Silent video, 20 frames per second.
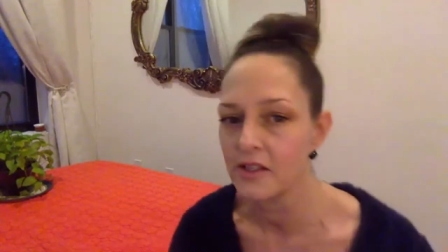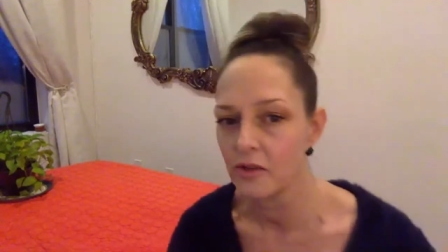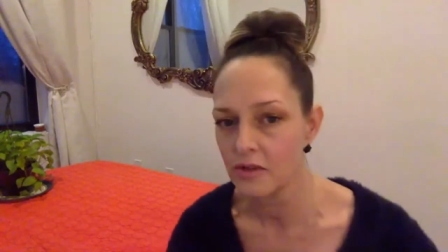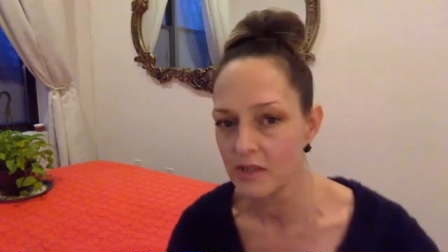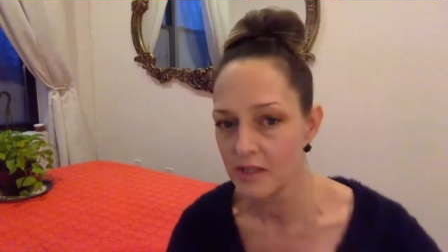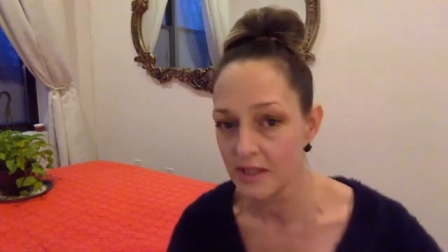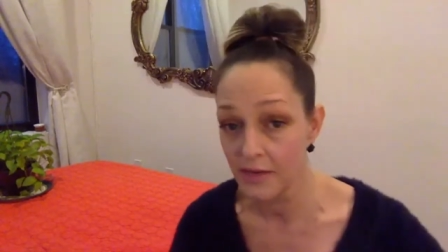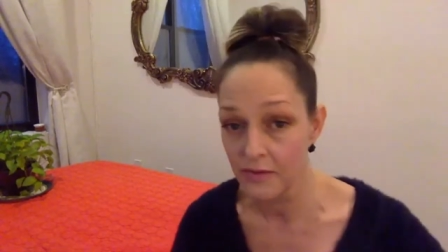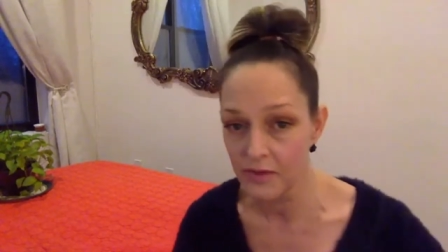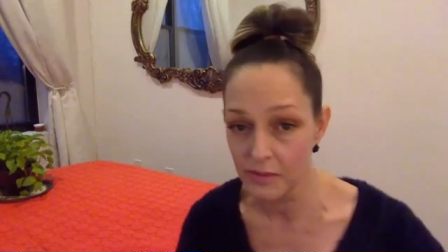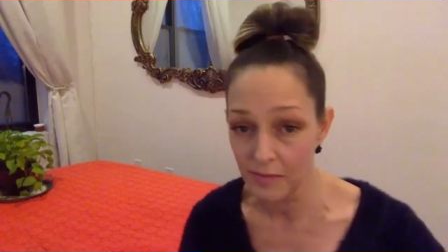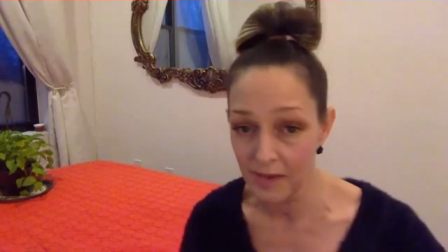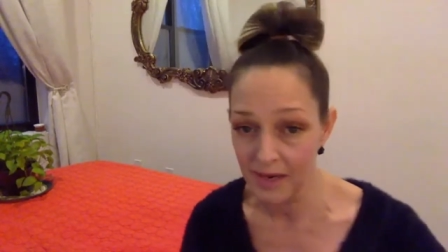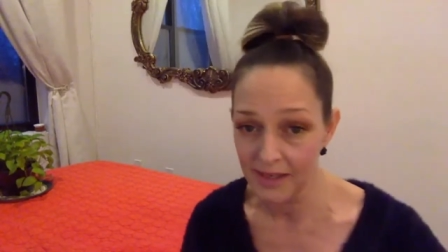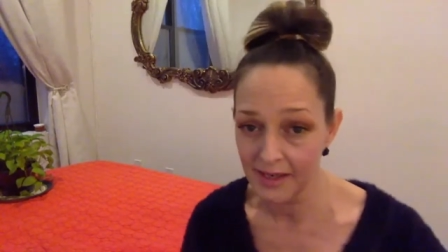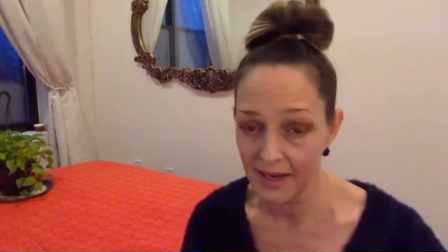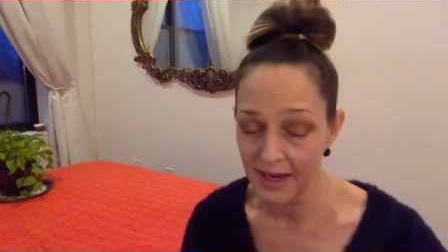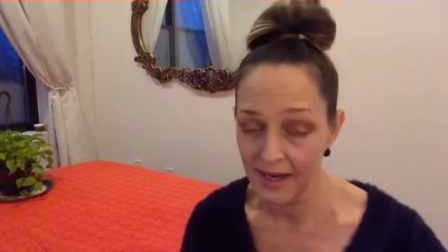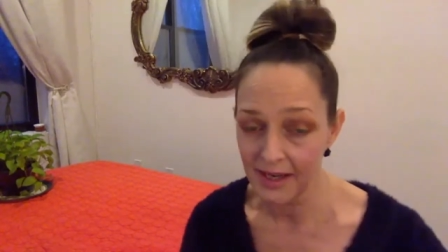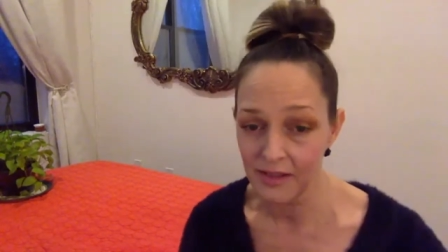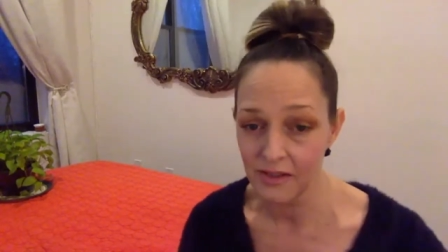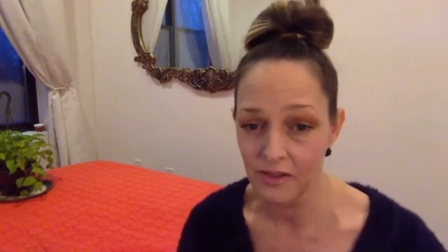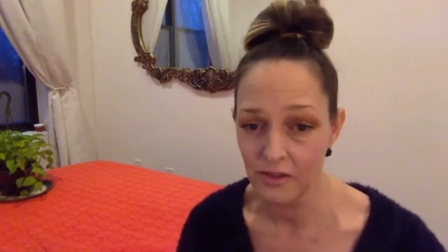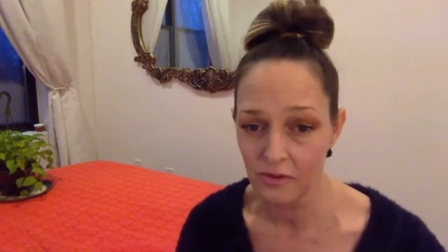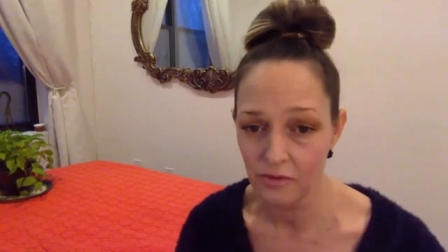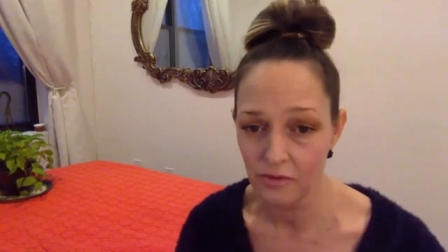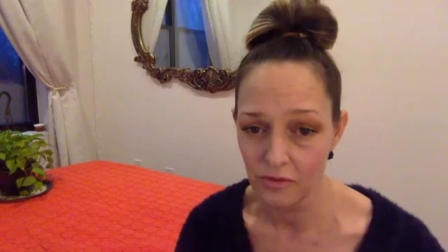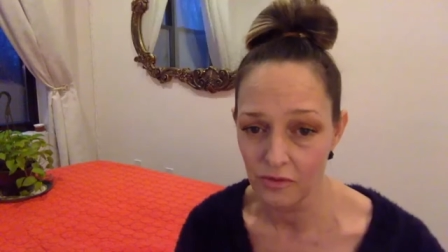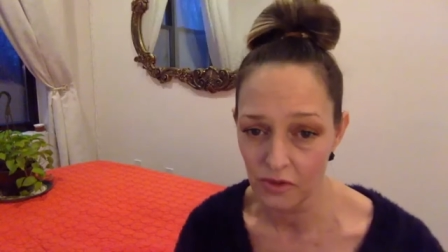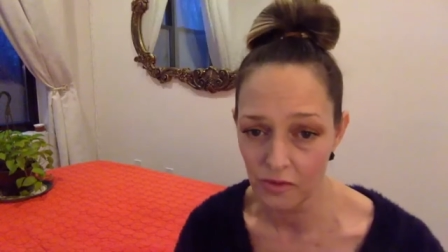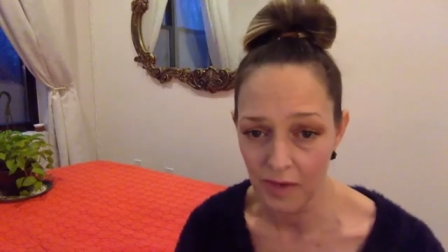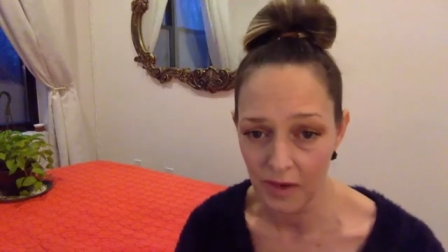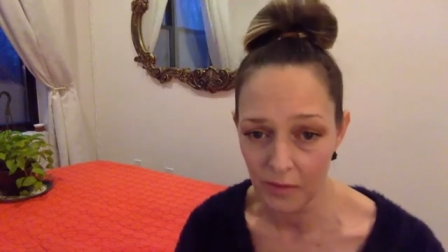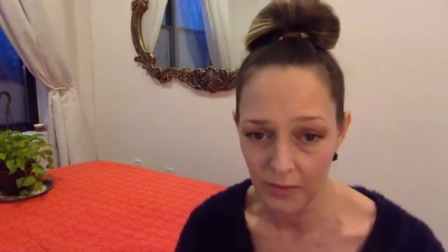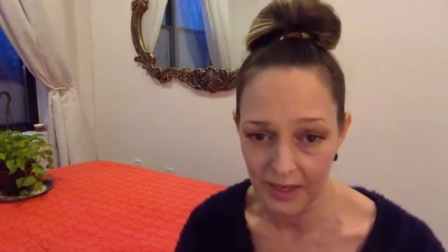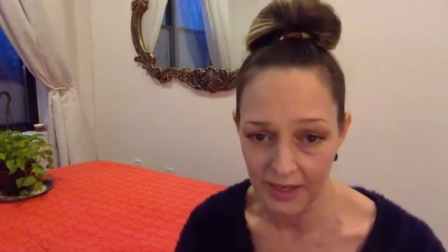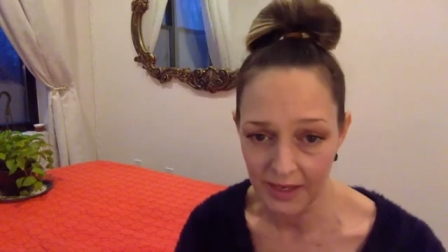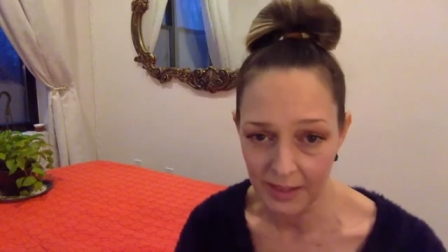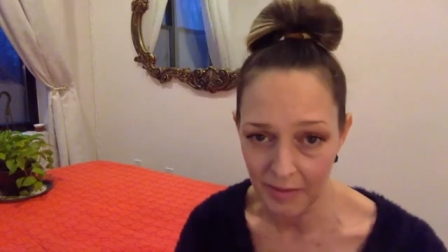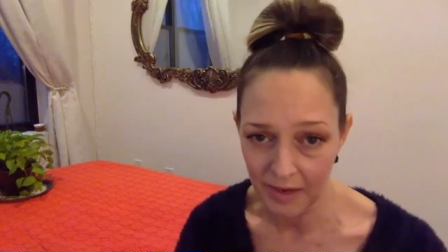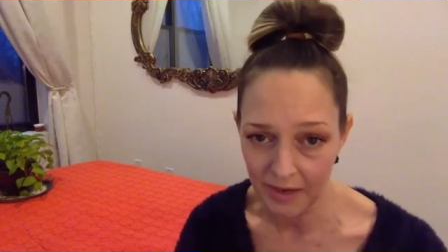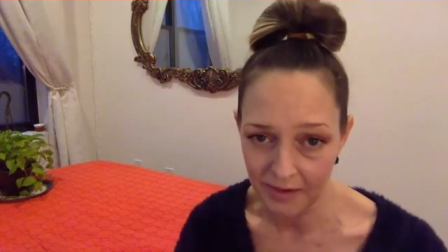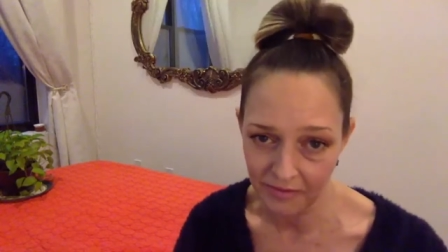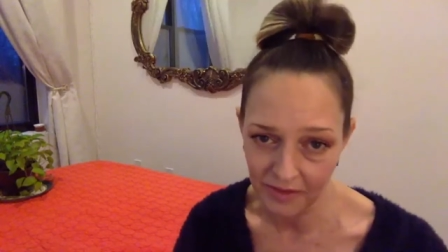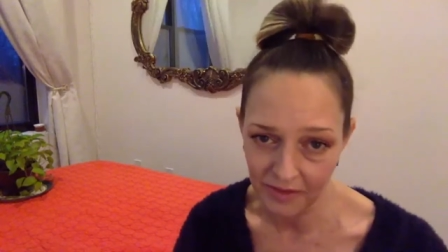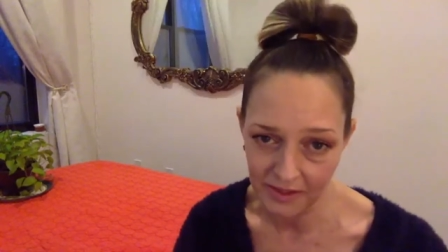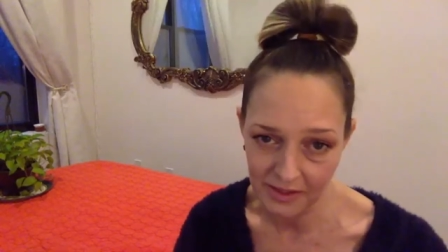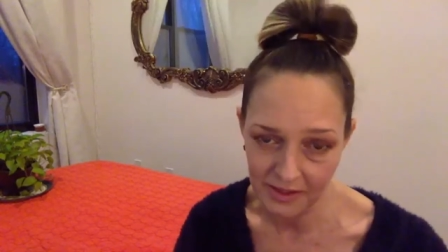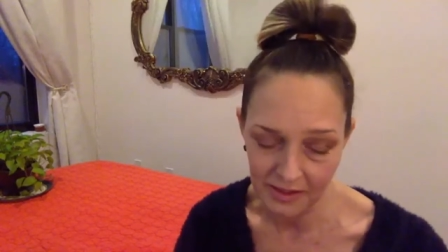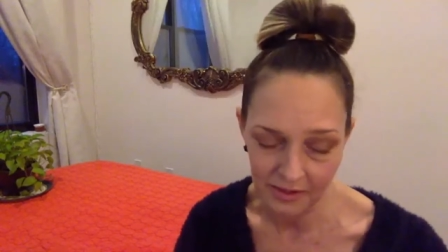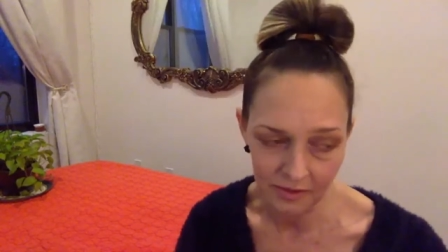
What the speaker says: today was my day to do my weekly benefits,